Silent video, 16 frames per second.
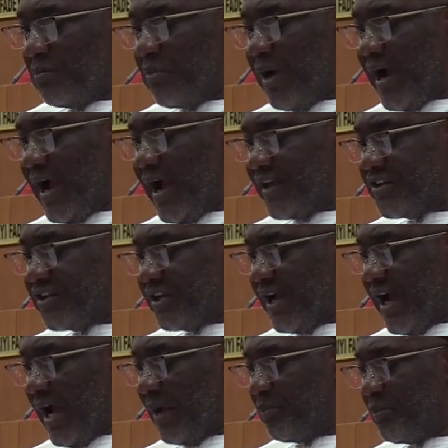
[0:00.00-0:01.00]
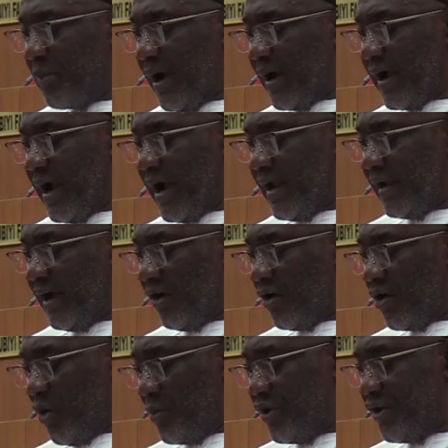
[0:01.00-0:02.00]
Bagaji and
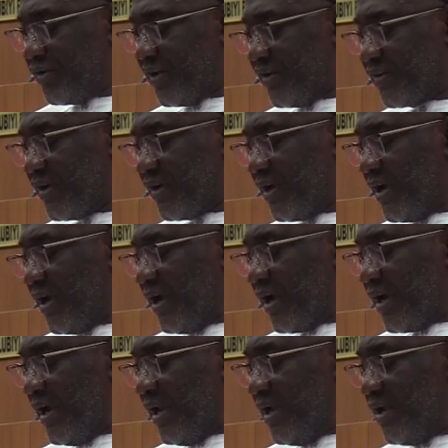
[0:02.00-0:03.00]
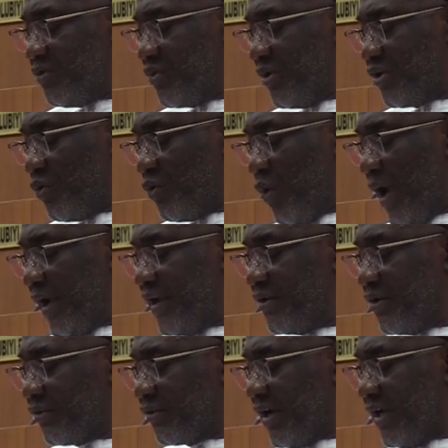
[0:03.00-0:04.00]
Bagana communities, killing 21
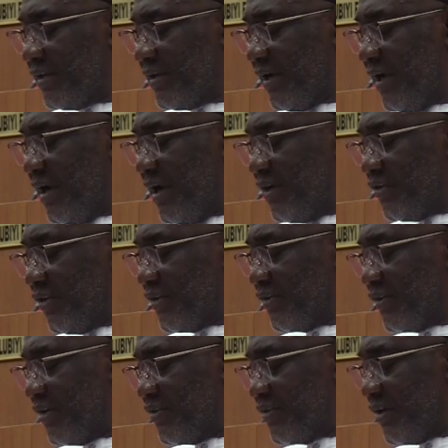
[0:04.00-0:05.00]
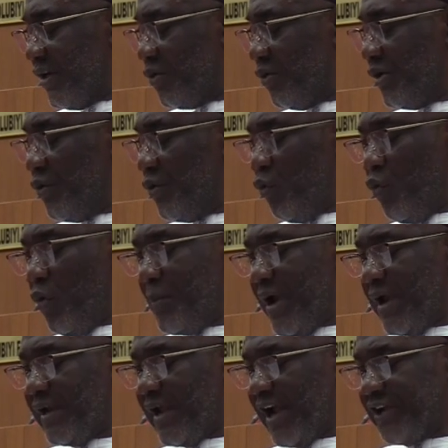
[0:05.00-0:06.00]
innocent citizens, including
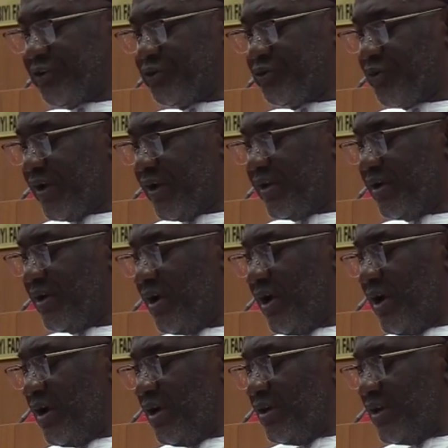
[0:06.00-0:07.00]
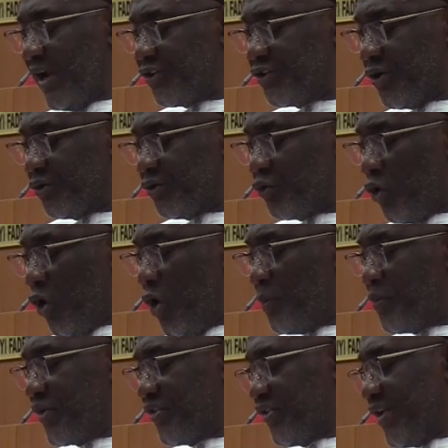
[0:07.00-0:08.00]
women and children, in addition to
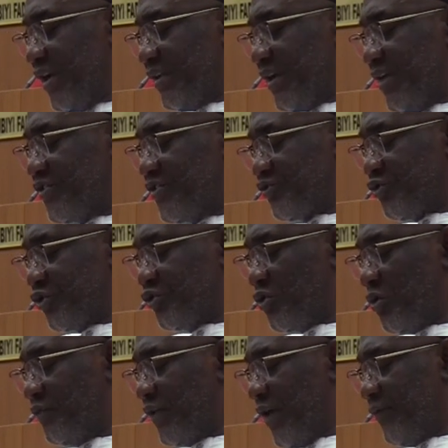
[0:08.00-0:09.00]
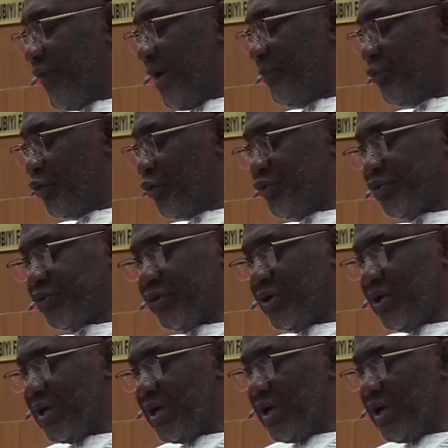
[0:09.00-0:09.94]
unprecedented destruction of their farm produce